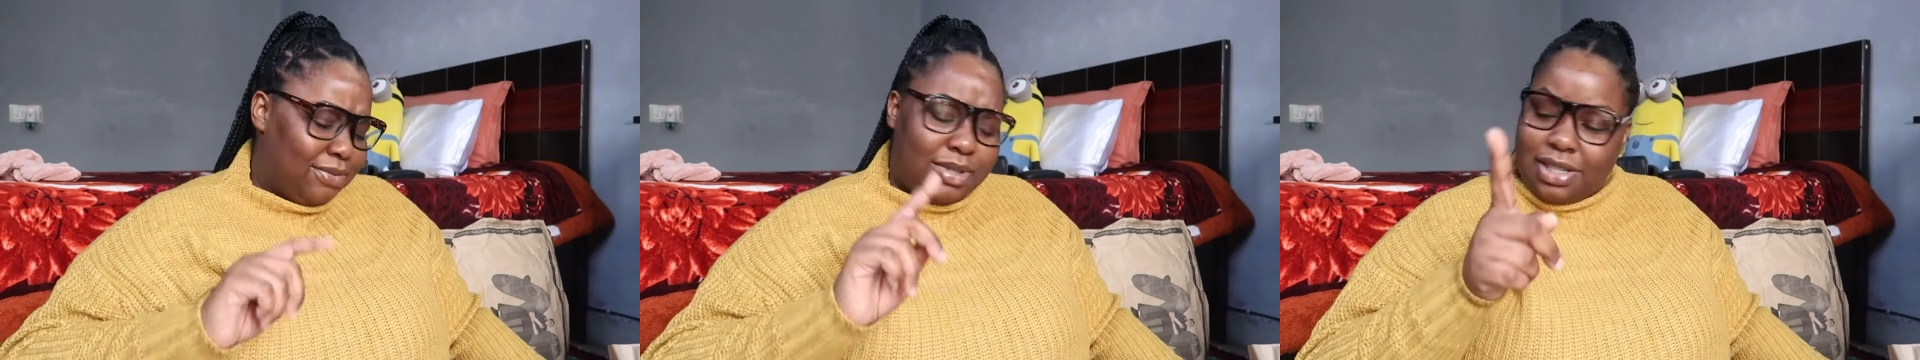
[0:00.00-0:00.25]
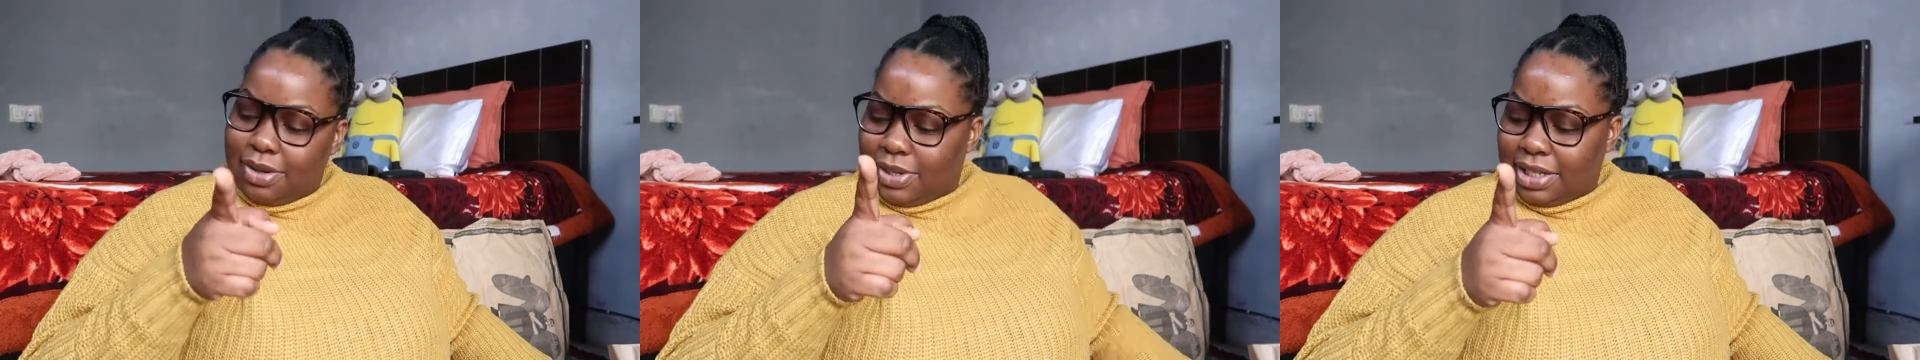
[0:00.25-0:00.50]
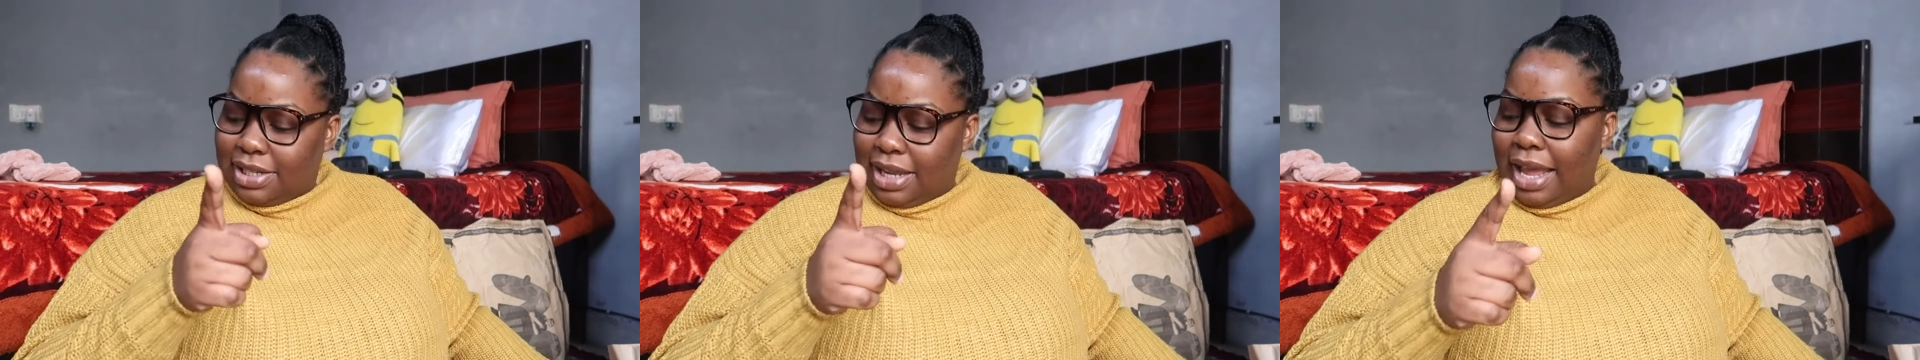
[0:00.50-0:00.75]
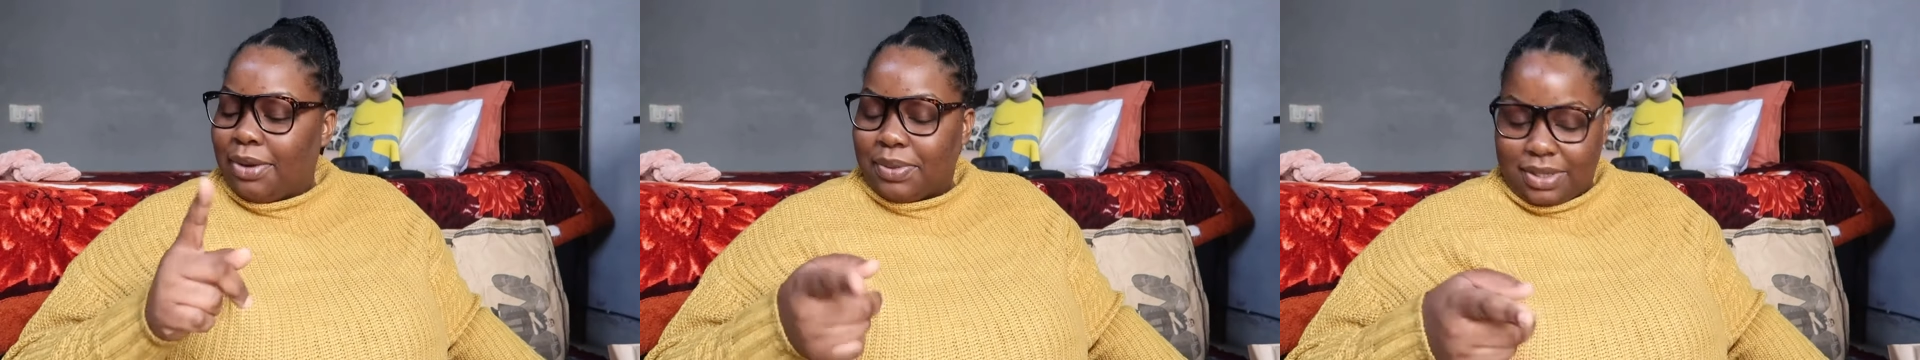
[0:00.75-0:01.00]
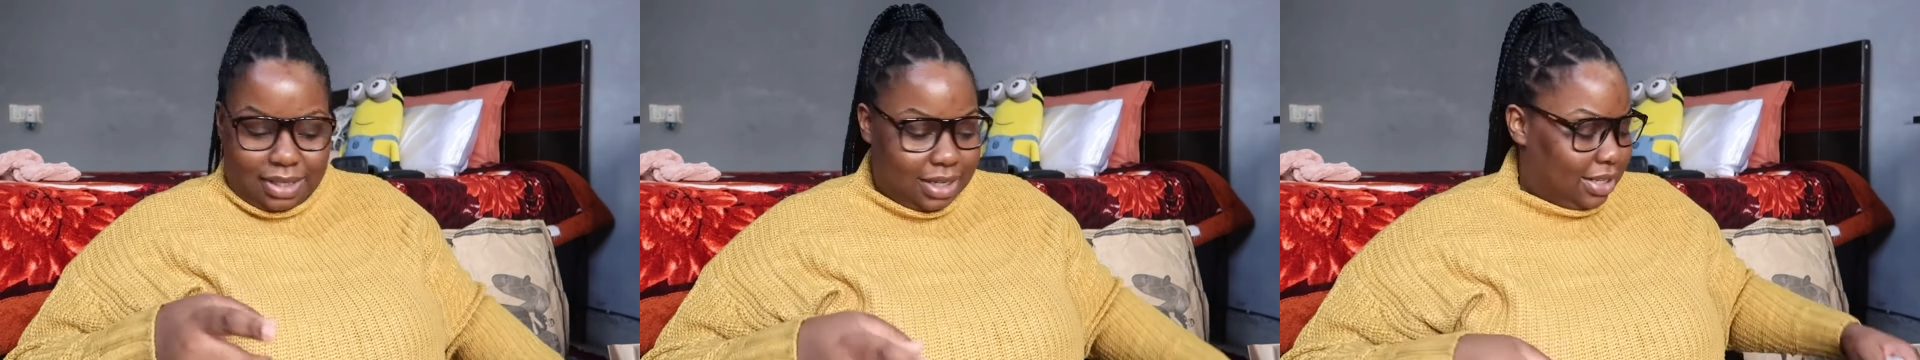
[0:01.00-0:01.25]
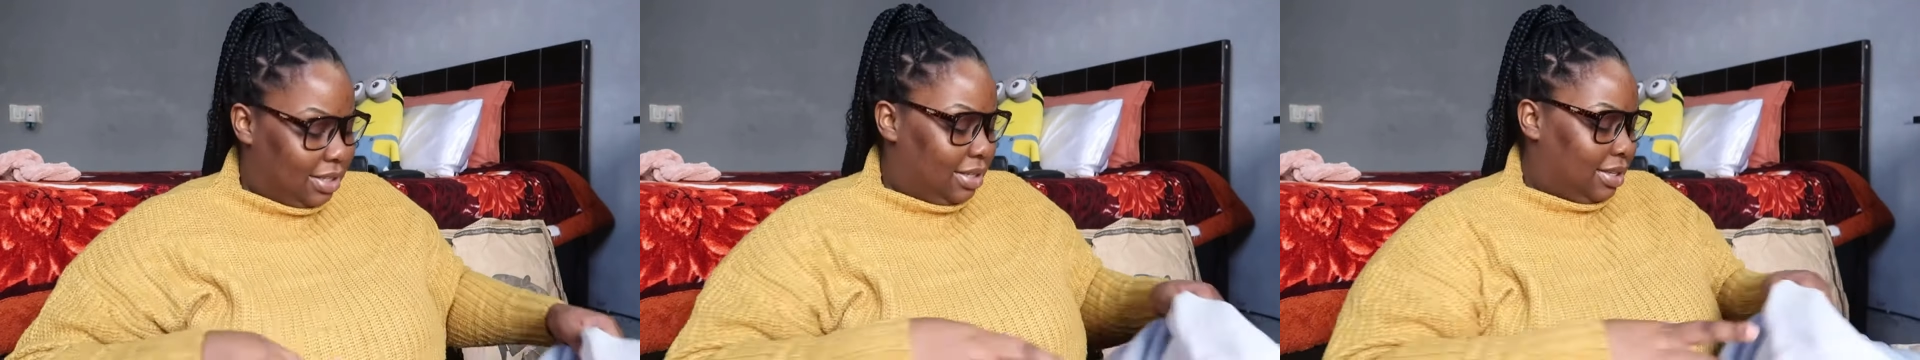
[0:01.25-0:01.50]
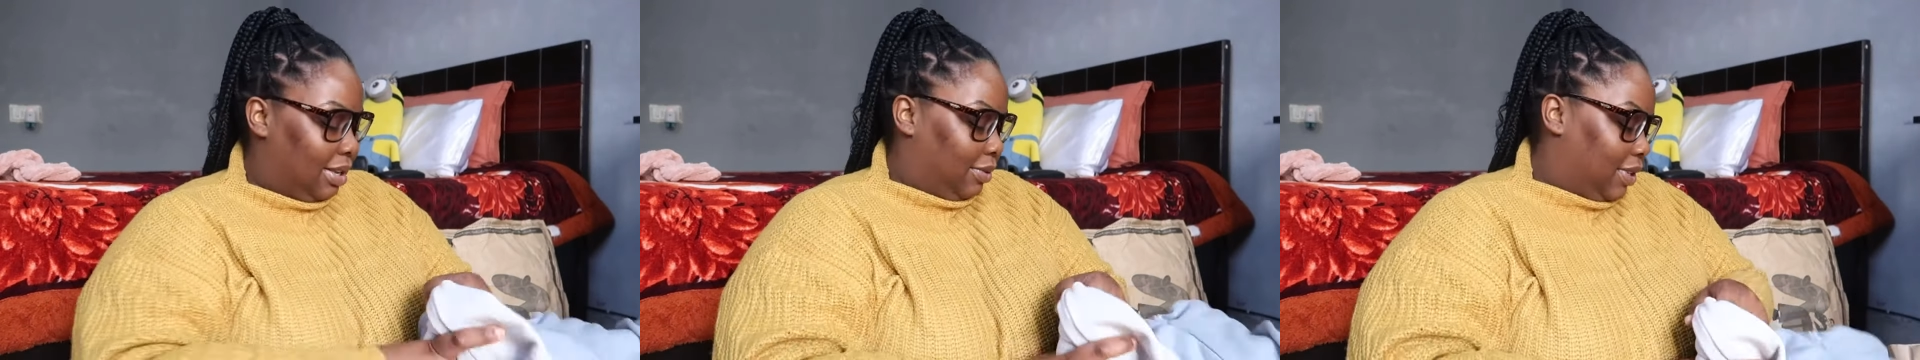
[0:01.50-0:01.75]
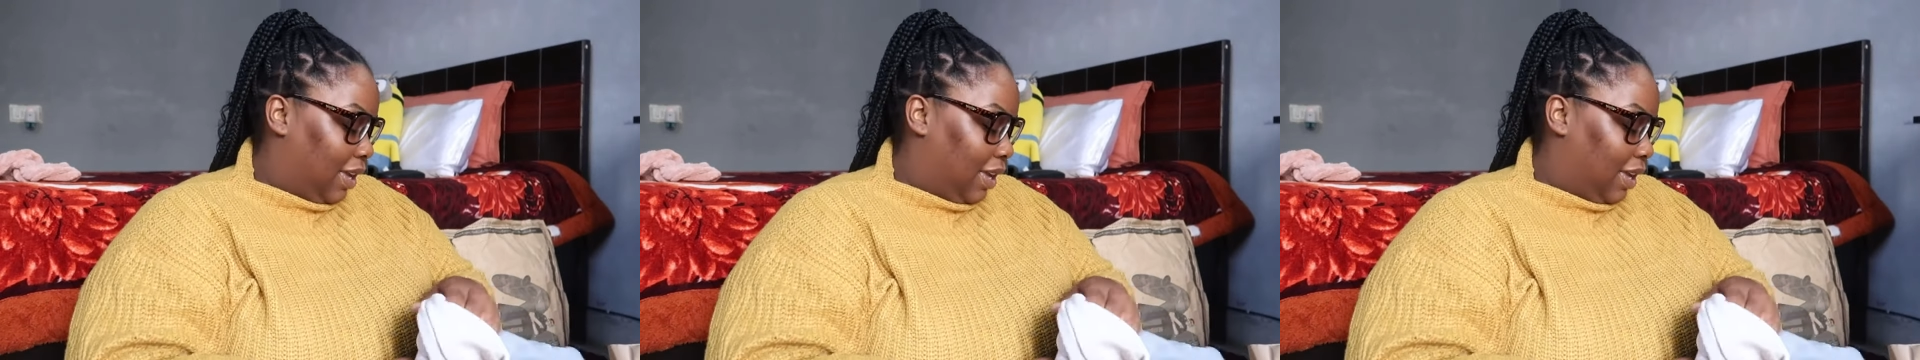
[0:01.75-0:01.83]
was it on, yeah, it was on discount.